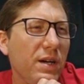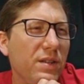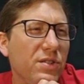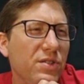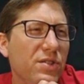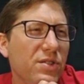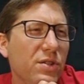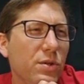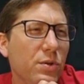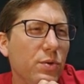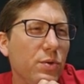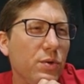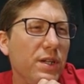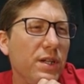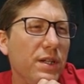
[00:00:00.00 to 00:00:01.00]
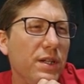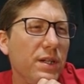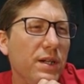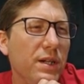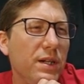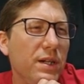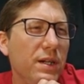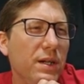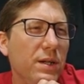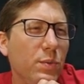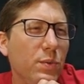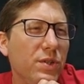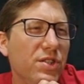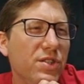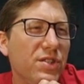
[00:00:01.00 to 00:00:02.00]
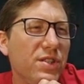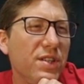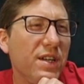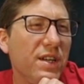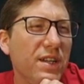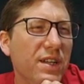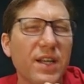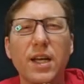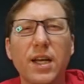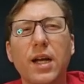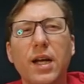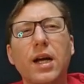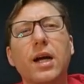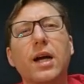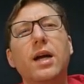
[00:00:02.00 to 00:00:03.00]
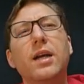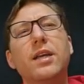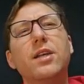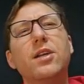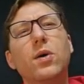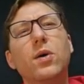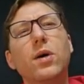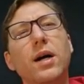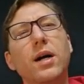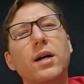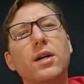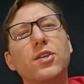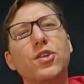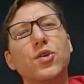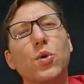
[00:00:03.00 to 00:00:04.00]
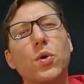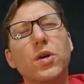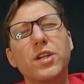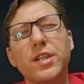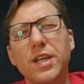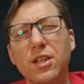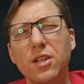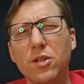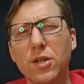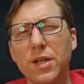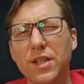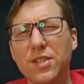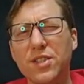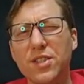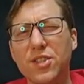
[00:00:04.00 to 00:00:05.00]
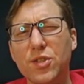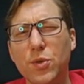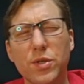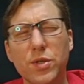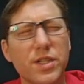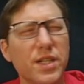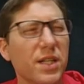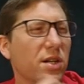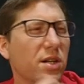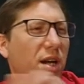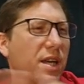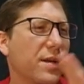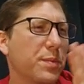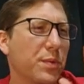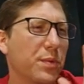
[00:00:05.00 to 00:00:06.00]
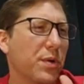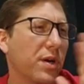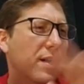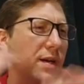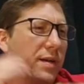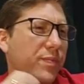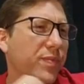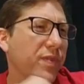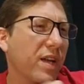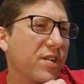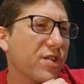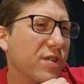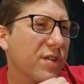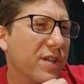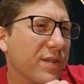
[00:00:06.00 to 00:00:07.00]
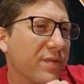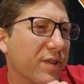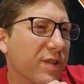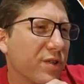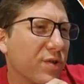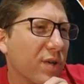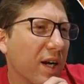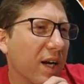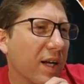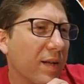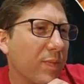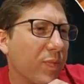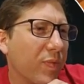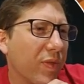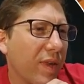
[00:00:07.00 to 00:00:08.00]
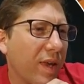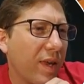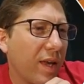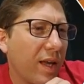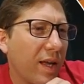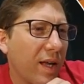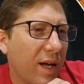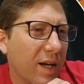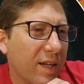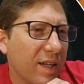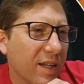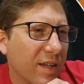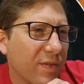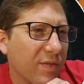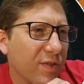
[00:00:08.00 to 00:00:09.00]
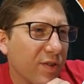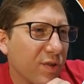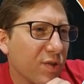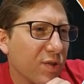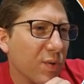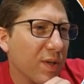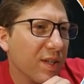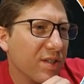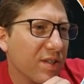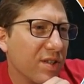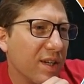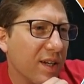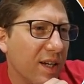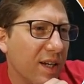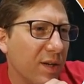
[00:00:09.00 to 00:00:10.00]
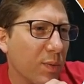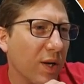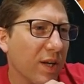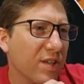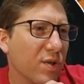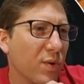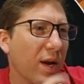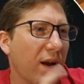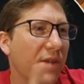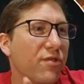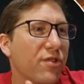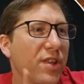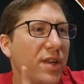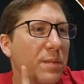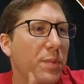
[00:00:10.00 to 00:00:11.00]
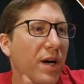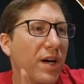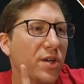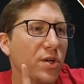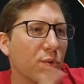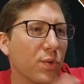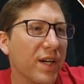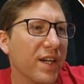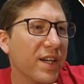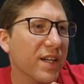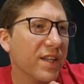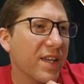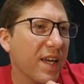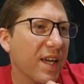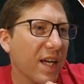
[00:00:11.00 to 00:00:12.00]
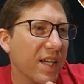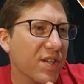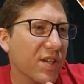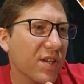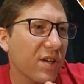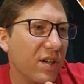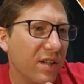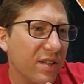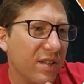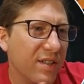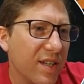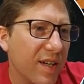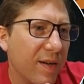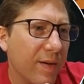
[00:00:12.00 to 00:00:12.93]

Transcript: There's no green. Which is that again? You know, your tiller? Is this your tiller? I could be wrong. I shouldn't even try. I get confused too easily. Anyway, so everything but green in the casting cost.